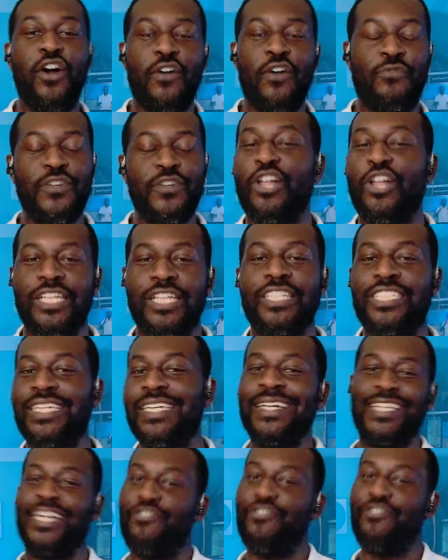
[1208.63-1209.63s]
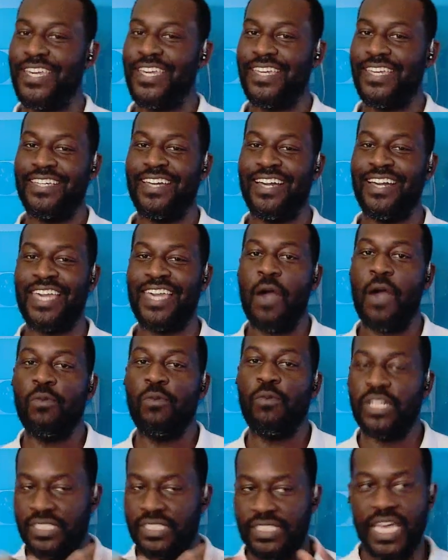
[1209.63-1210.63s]
degree, okay? I want to say this. I'm a
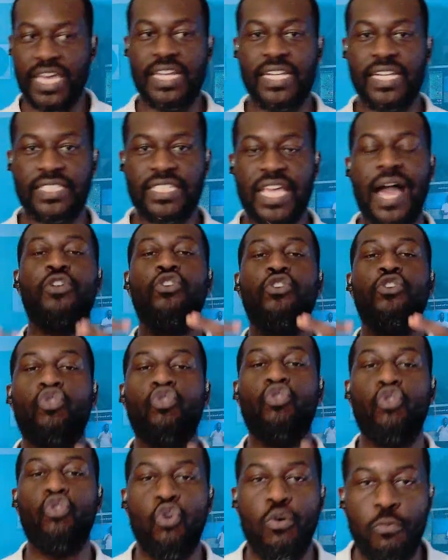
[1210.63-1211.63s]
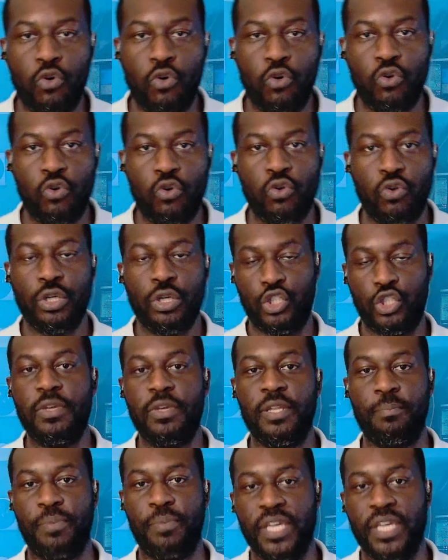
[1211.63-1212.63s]
normal human being
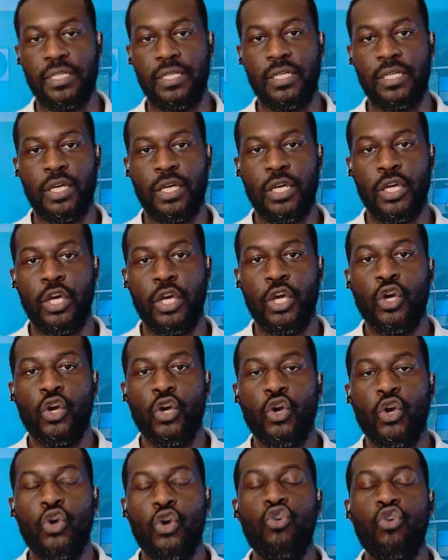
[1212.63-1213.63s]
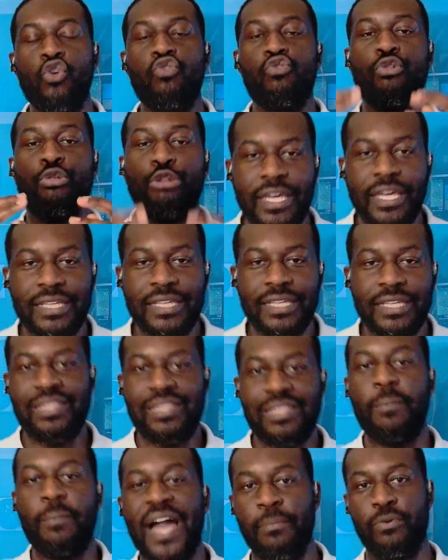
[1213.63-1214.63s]
who reads the Bible
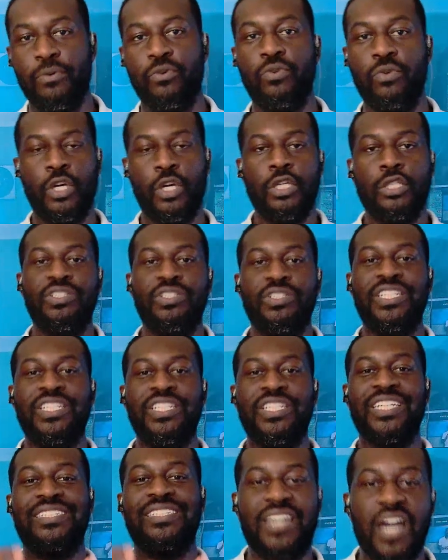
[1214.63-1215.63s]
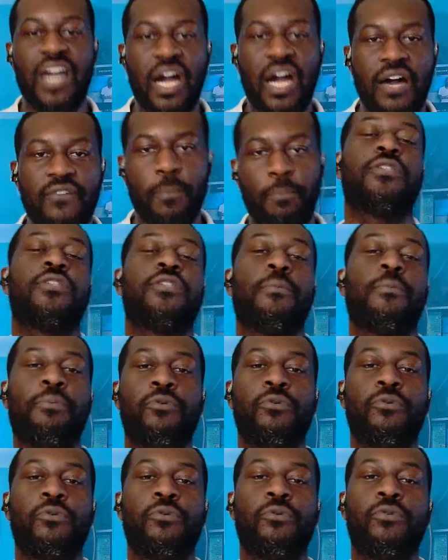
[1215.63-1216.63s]
to discover principles that
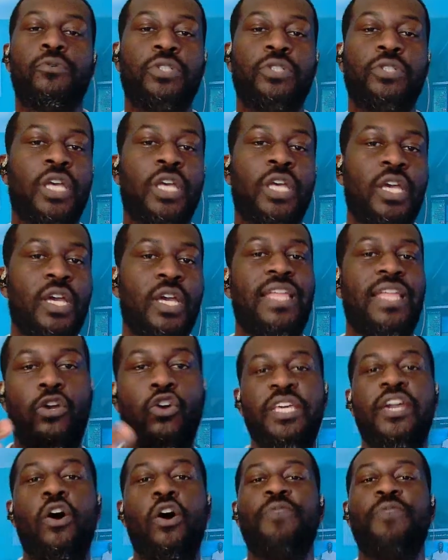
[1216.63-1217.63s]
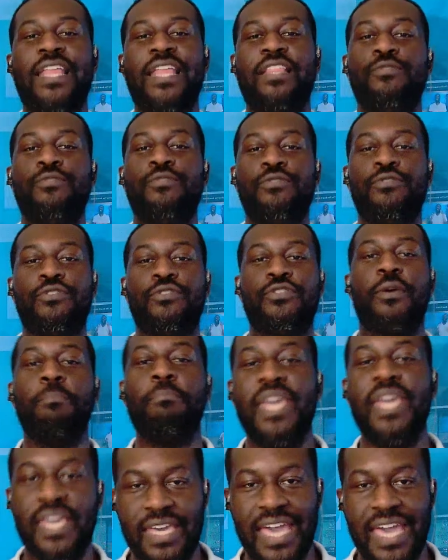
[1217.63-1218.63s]
could be of value to me and
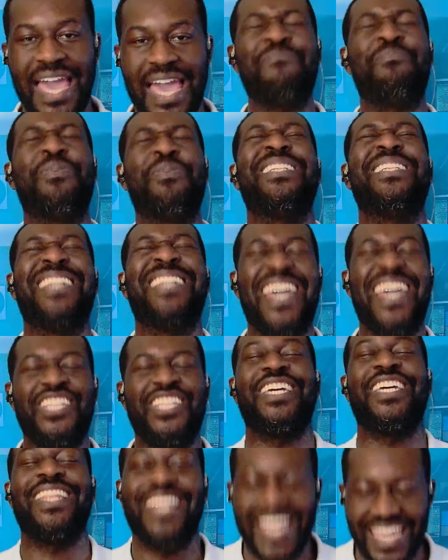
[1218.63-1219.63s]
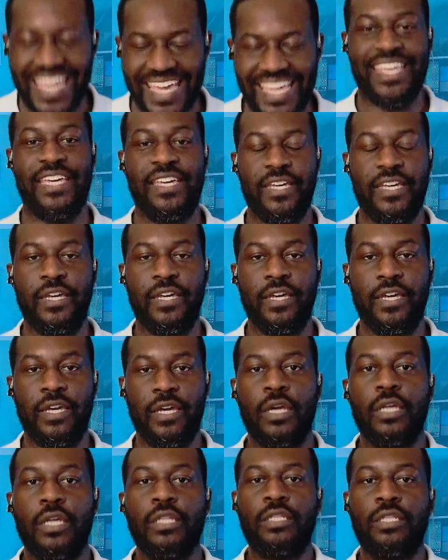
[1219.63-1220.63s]
potentially to the other
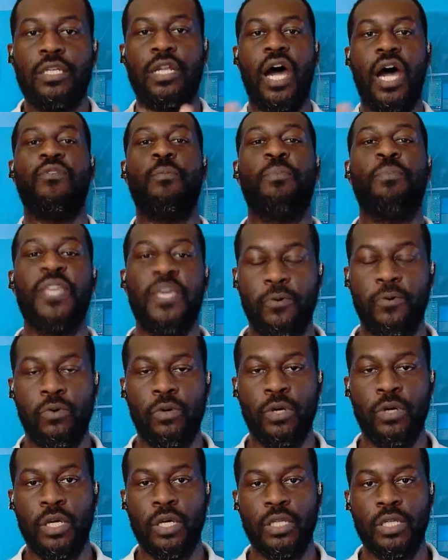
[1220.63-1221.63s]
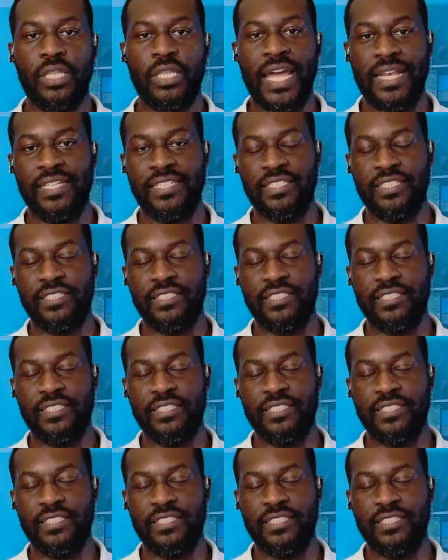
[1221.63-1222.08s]
people that listen to me as well.